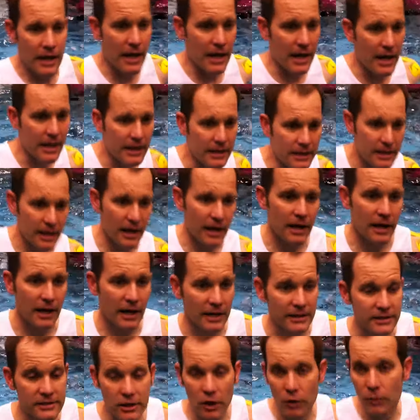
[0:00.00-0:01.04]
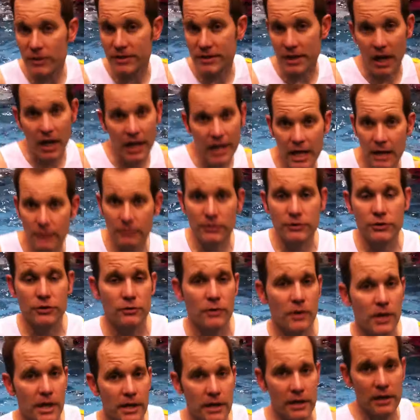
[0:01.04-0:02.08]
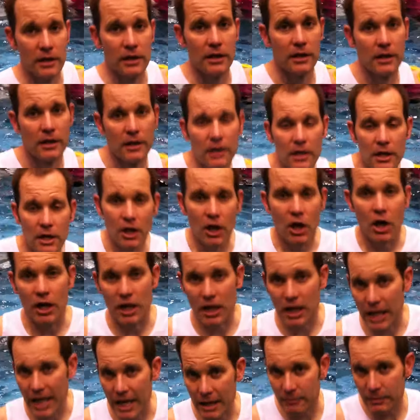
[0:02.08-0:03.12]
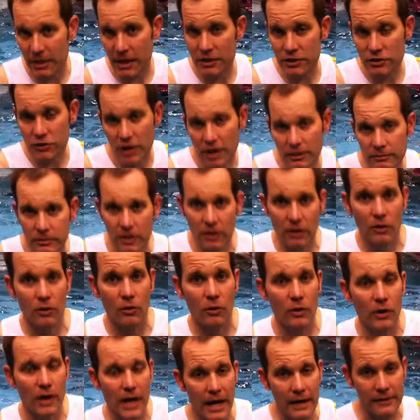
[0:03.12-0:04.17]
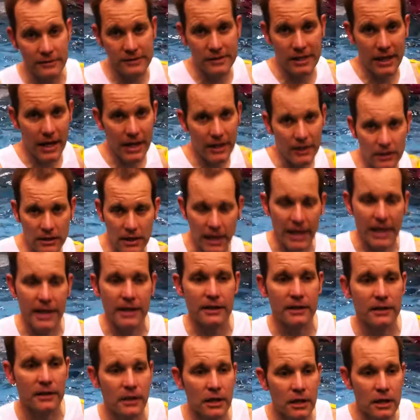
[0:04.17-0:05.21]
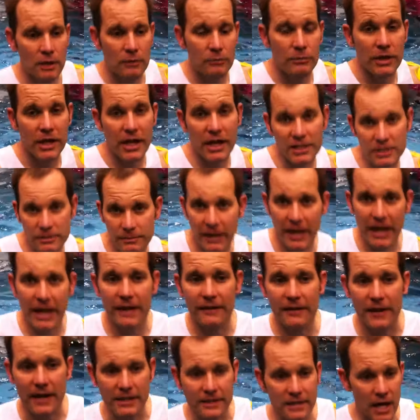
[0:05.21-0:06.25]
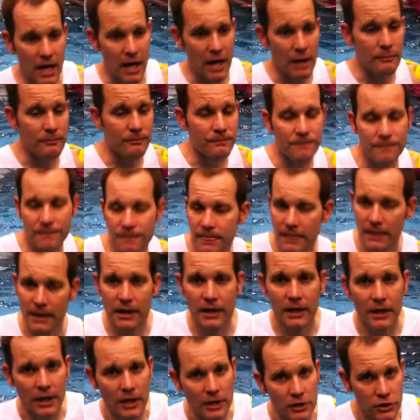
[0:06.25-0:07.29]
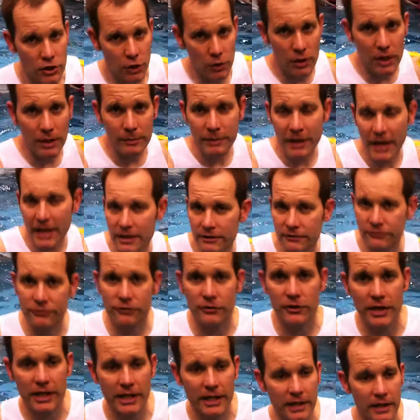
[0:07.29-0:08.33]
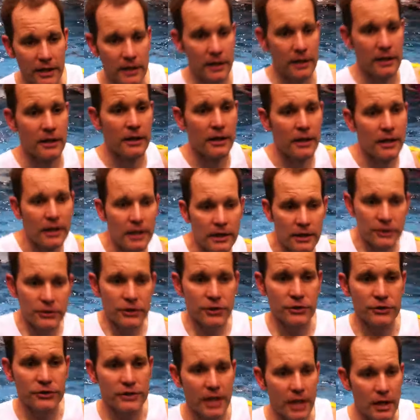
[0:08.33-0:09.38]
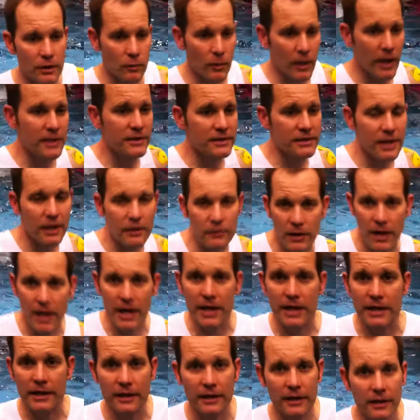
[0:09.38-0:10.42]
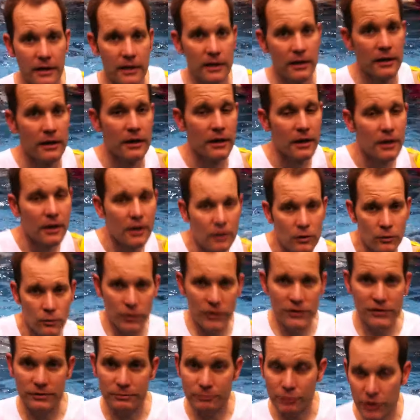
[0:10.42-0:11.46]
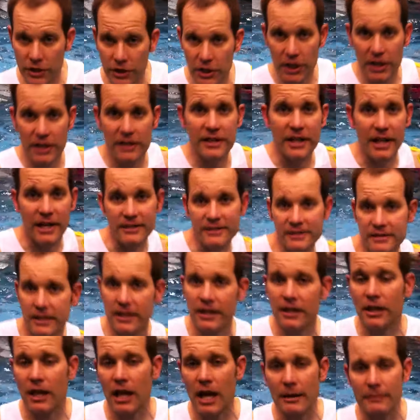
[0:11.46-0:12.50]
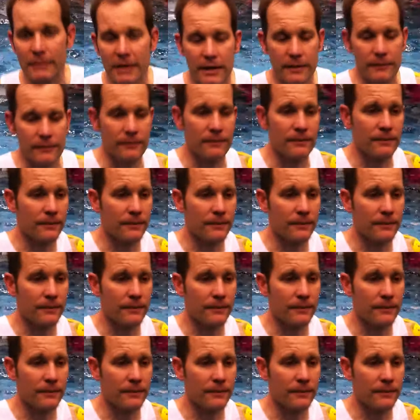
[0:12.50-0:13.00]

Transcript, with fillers: and uh, I still was unable to run on a land-based treadmill or outside on land because of pain at that time. Totally pain-free Tuesday and Wednesday running with some pretty good intensity climbing.